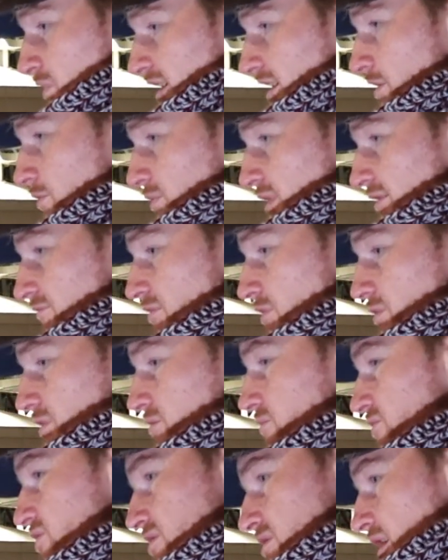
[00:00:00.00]
they held their own. It
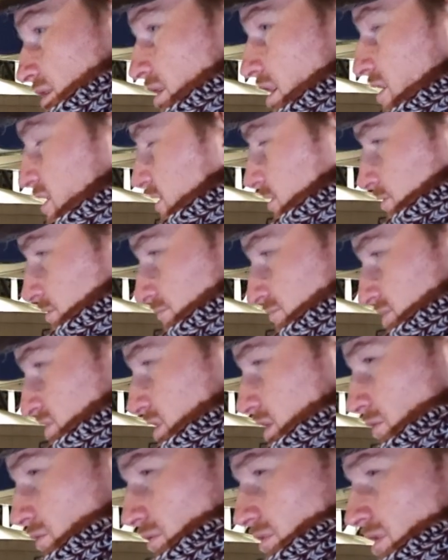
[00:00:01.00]
was just unlucky on the
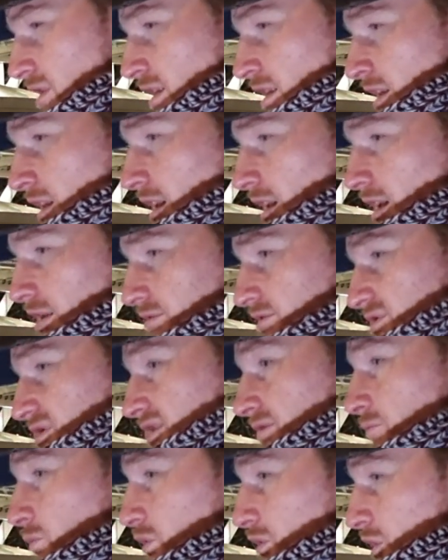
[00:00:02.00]
result. I just
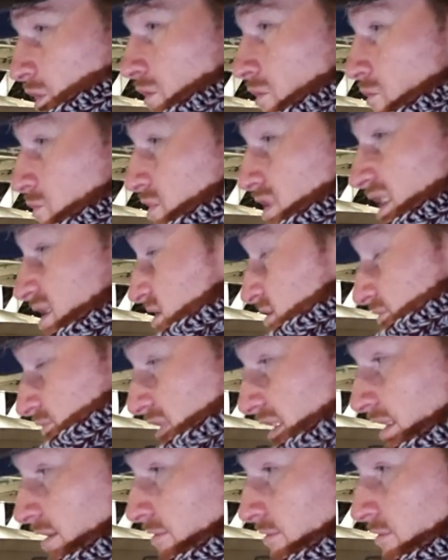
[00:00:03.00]
didn't want to lose. That's the
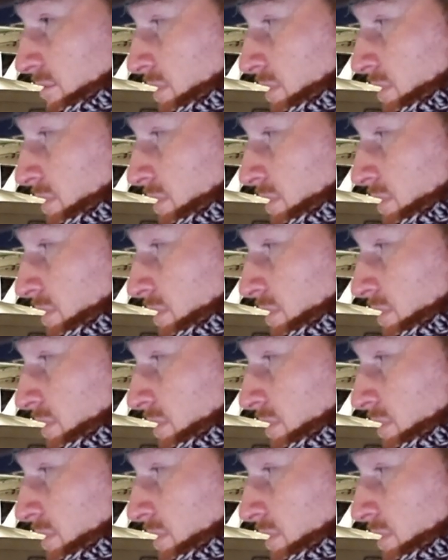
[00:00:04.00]
thing.